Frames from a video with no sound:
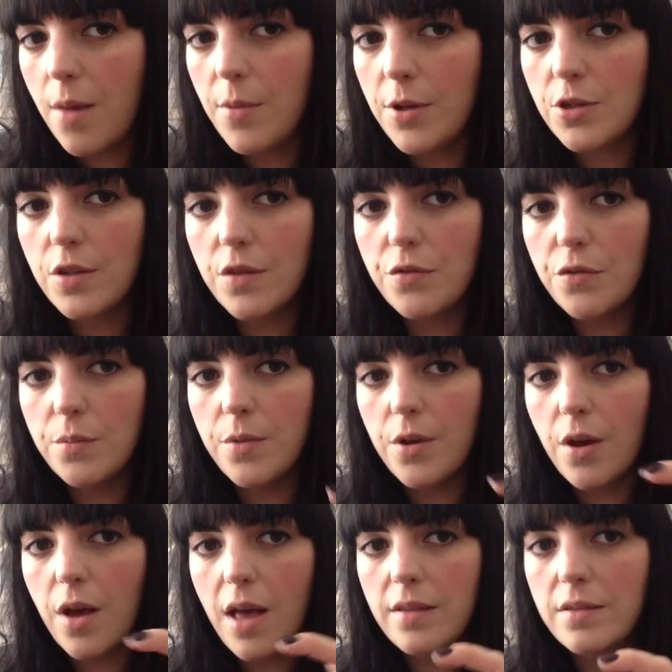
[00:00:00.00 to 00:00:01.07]
images from
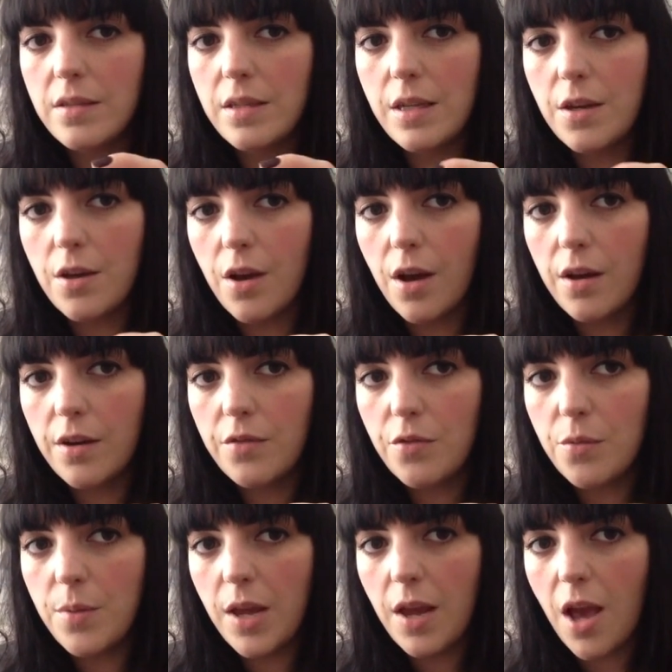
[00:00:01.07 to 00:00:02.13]
your SD card
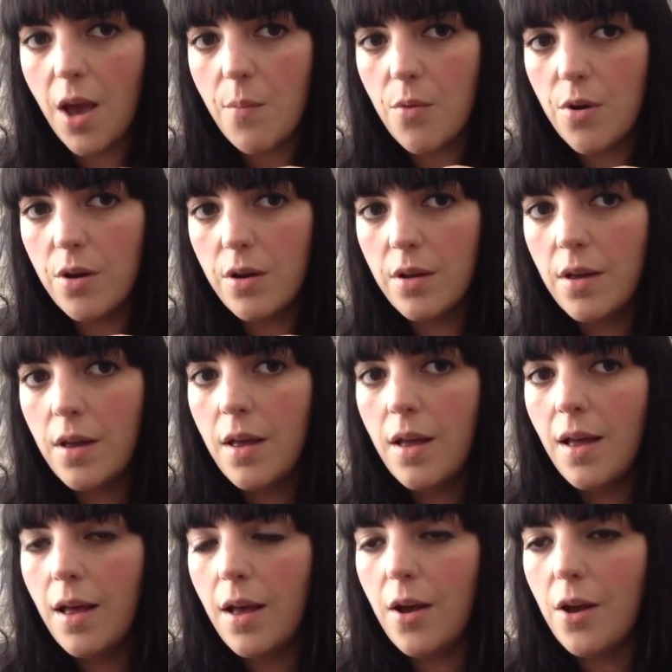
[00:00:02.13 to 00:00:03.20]
from your camera.
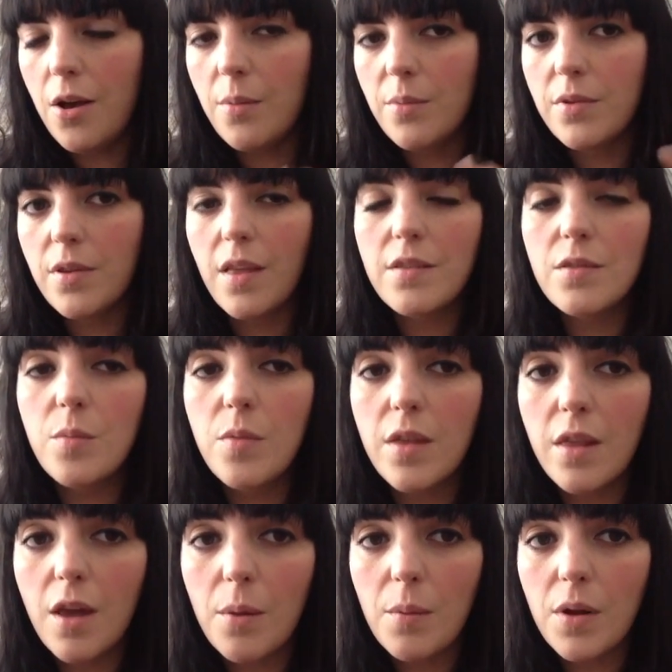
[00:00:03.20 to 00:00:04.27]
So that's
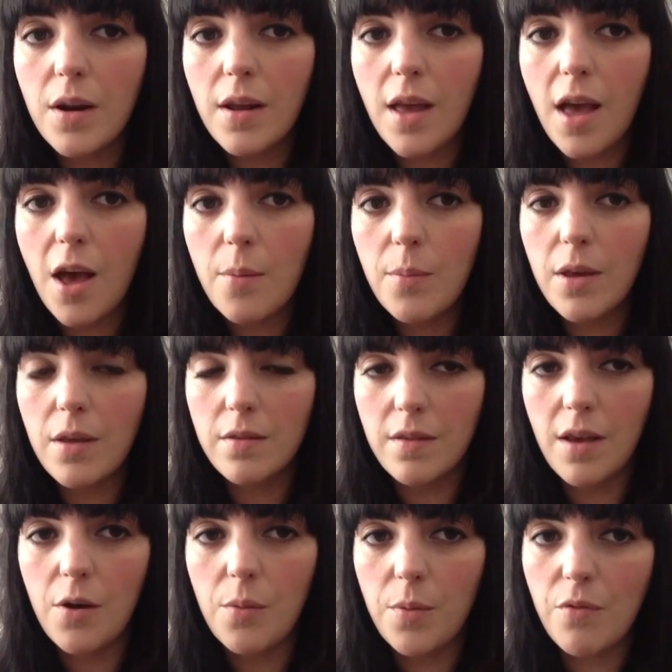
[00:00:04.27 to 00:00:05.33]
something that I'm going to get because
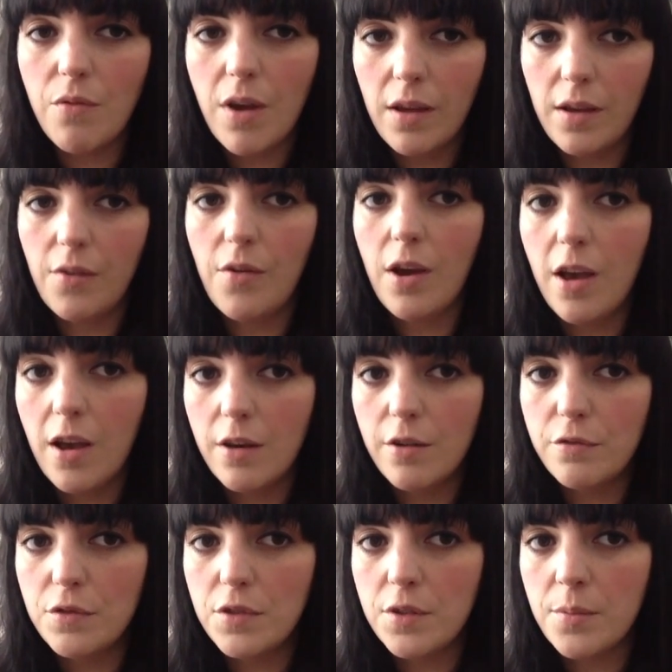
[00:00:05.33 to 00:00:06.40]
that would be really
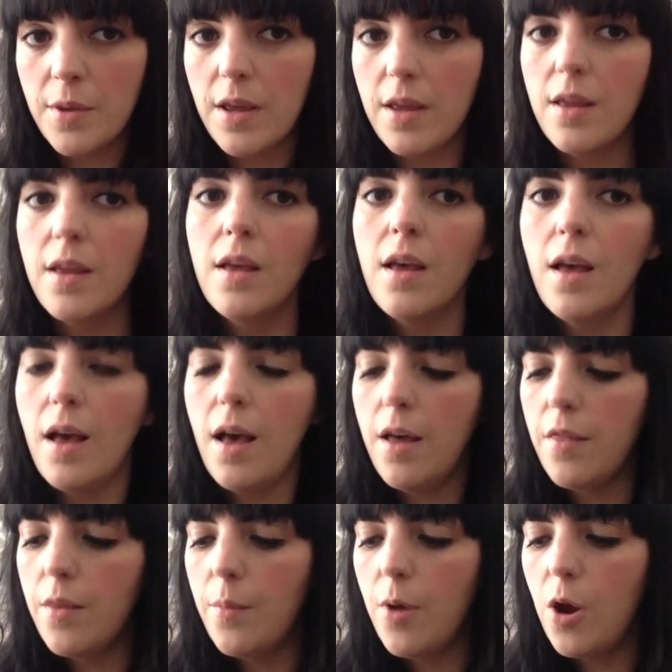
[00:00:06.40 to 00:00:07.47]
helpful to me.
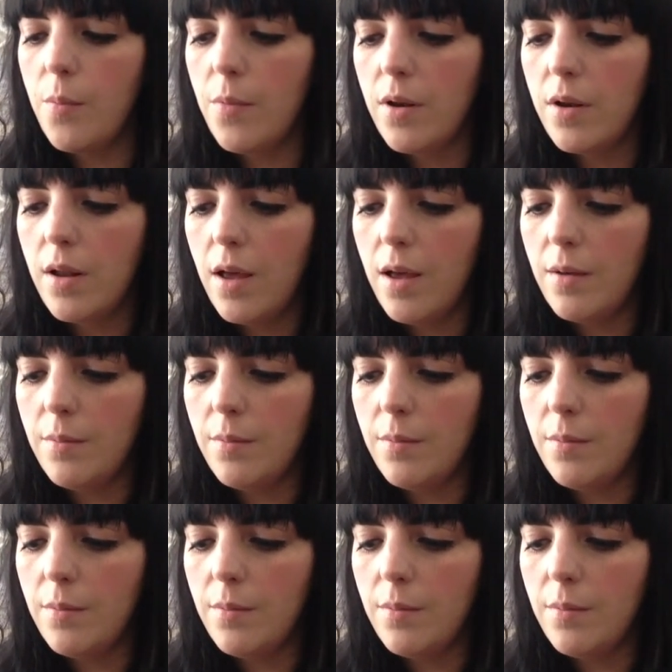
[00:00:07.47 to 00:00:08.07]
At the moment,